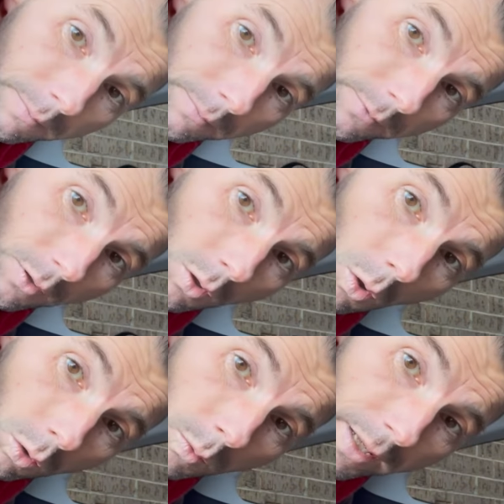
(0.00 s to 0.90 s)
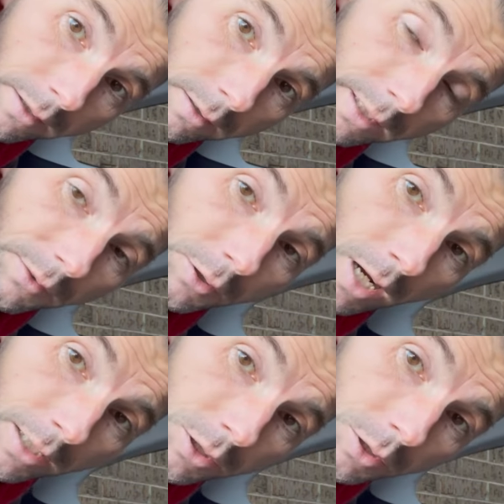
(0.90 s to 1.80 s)
For the cold weather, if you're
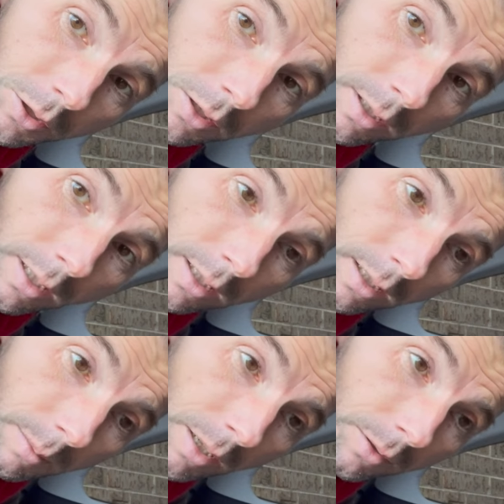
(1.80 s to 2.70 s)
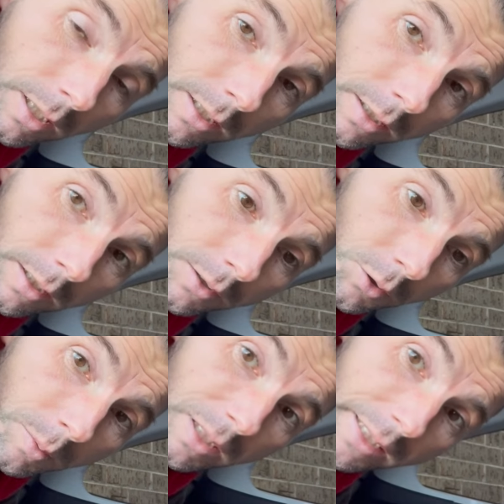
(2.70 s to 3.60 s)
not sure about the
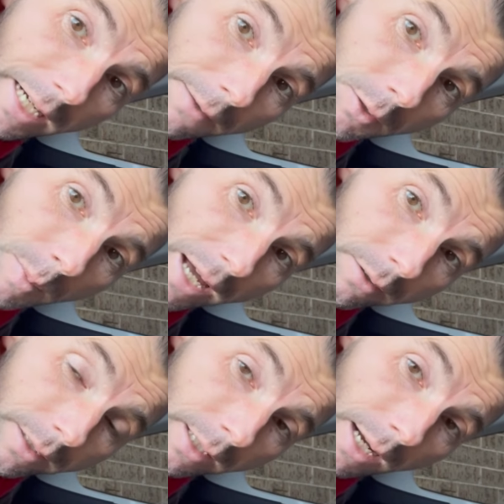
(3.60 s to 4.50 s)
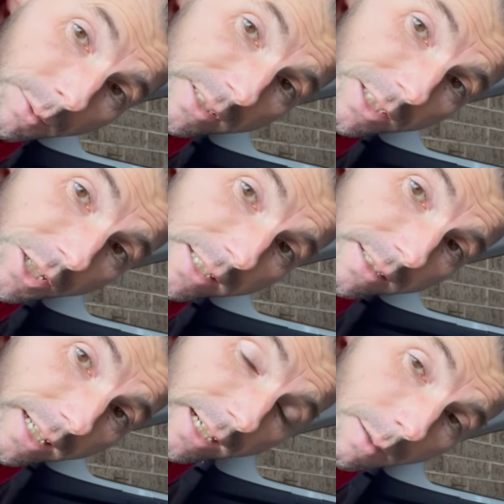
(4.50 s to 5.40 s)
durability of your battery, I would suggest
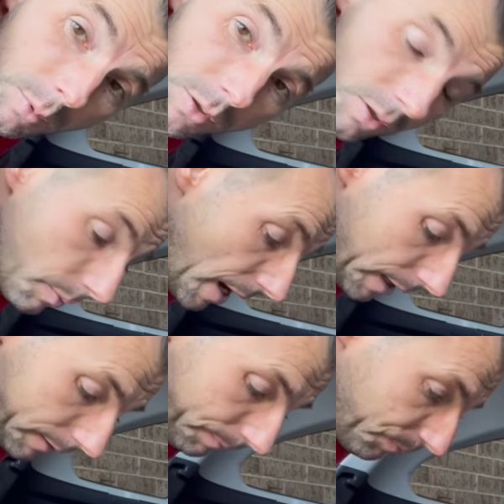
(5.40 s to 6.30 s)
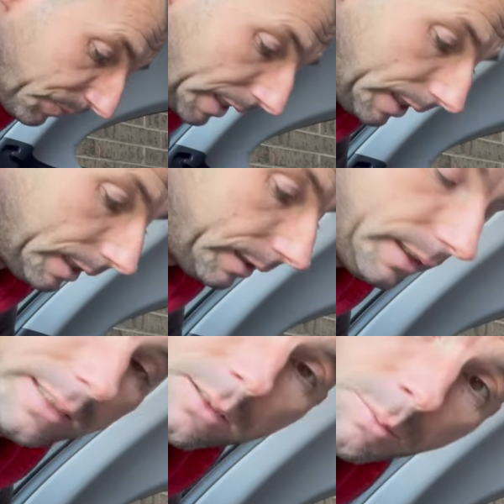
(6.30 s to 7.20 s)
getting a booster pack.
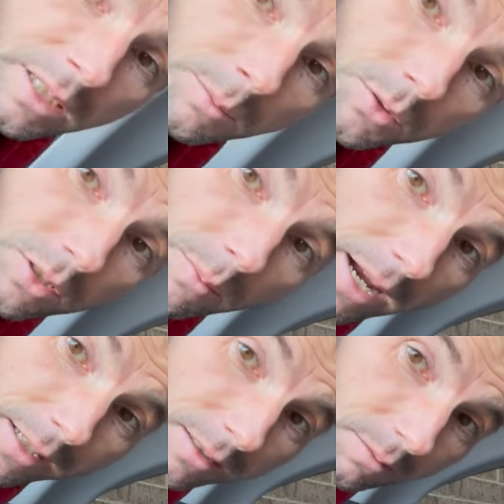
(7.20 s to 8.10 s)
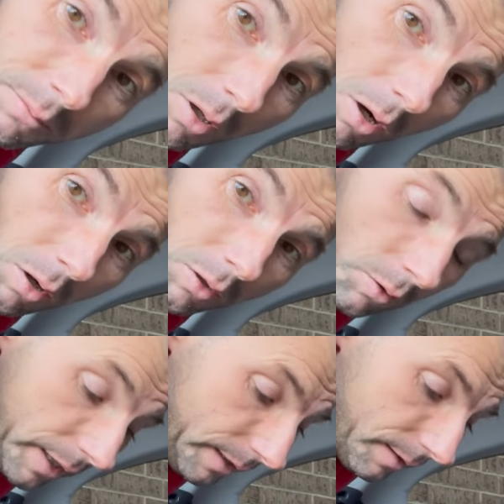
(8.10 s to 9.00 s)
These little mini booster packs are
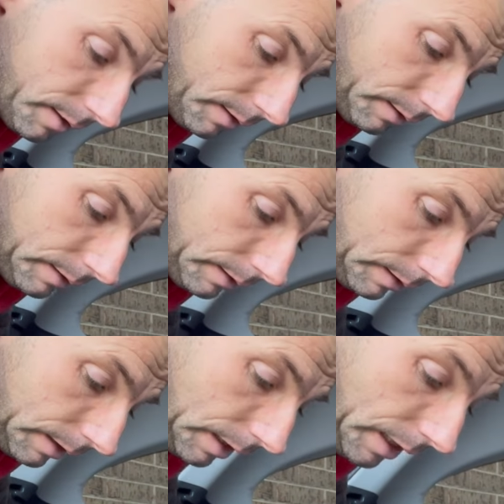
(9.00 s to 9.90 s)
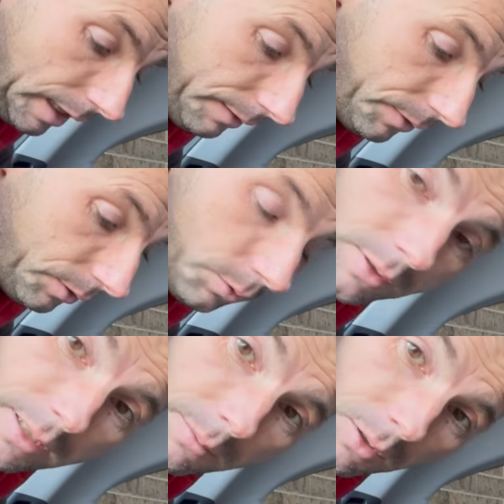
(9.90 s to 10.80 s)
great. I've
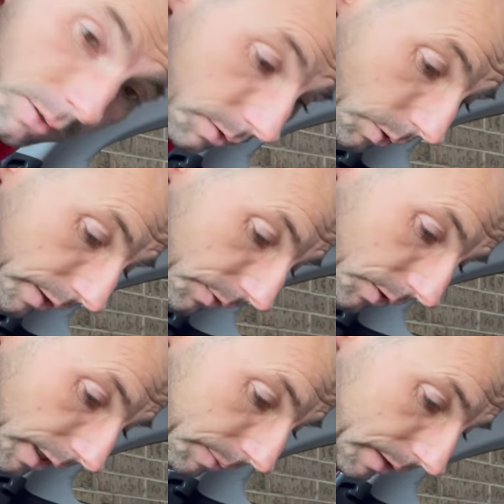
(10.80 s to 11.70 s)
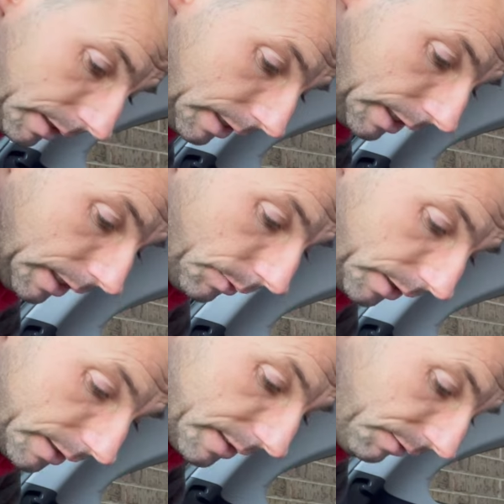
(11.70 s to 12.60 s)
used it quite a few times with
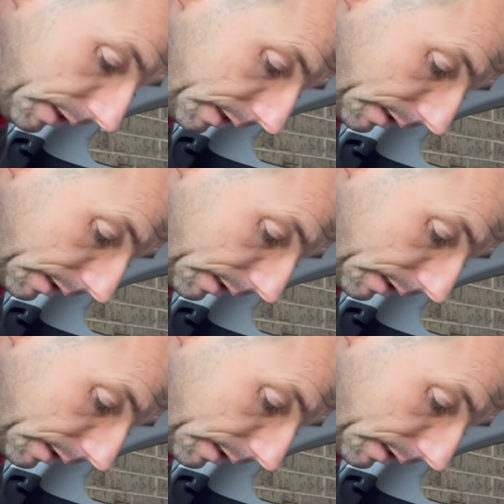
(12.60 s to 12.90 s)
the Civic.